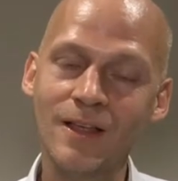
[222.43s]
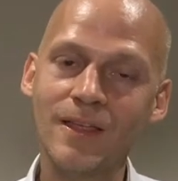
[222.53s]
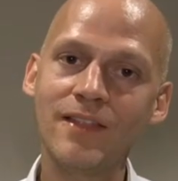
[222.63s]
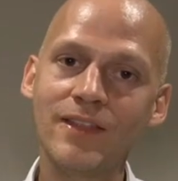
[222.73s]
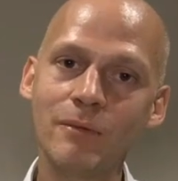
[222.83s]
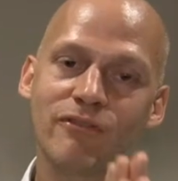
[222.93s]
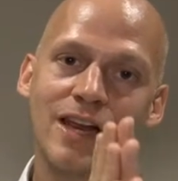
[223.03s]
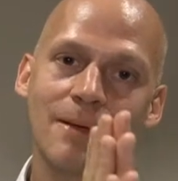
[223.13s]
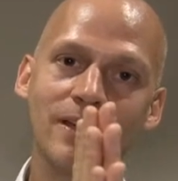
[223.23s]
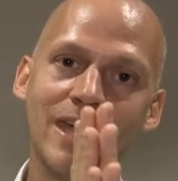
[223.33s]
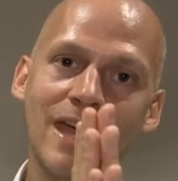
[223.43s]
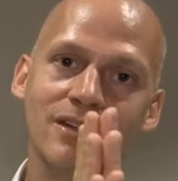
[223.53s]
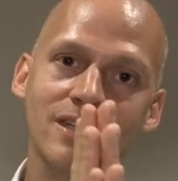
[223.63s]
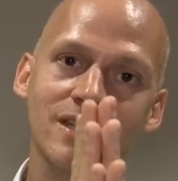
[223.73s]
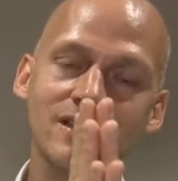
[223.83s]
and they will fill up the
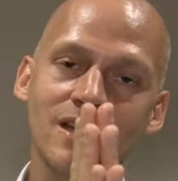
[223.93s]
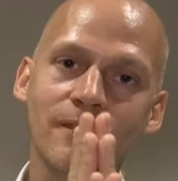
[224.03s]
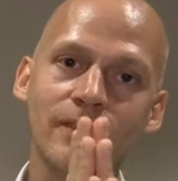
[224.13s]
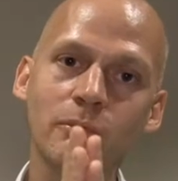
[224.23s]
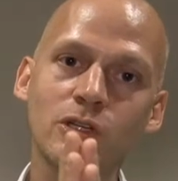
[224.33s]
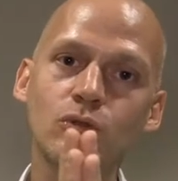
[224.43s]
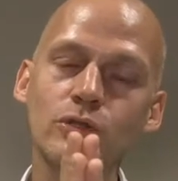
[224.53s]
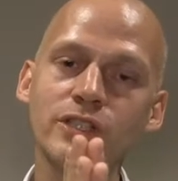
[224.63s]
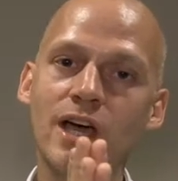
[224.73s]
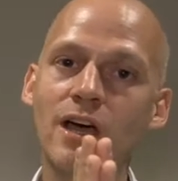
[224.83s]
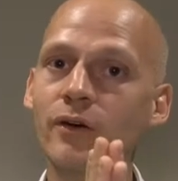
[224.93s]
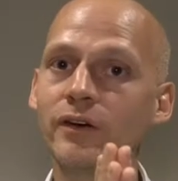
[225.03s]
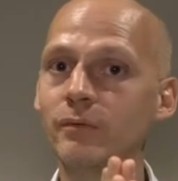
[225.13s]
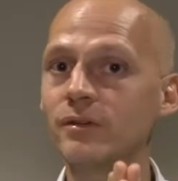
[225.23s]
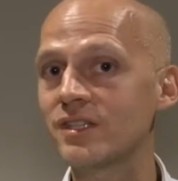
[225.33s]
cavities, they will cool down, they
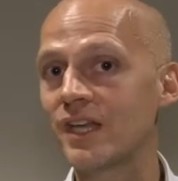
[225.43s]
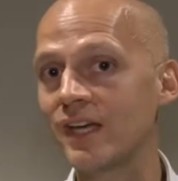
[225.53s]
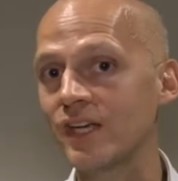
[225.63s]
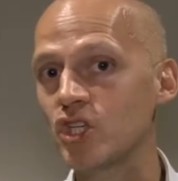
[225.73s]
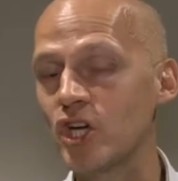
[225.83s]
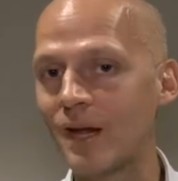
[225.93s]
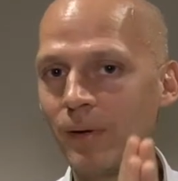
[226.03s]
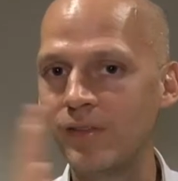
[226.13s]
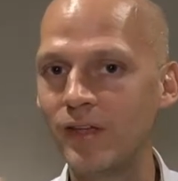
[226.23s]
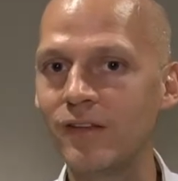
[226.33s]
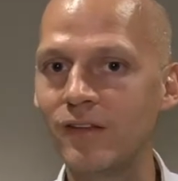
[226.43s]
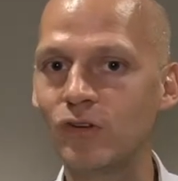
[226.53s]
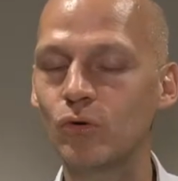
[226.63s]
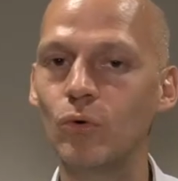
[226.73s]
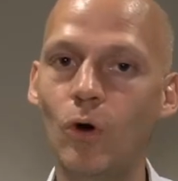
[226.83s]
will stay in shape, and then the
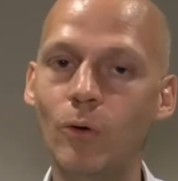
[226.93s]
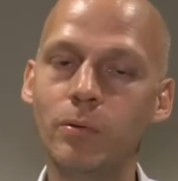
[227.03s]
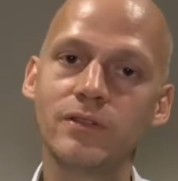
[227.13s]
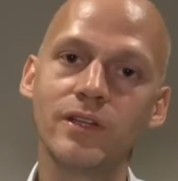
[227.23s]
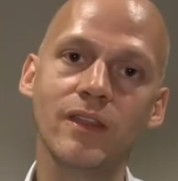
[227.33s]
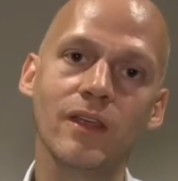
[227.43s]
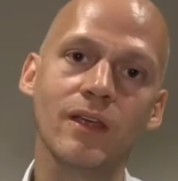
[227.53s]
tool opens and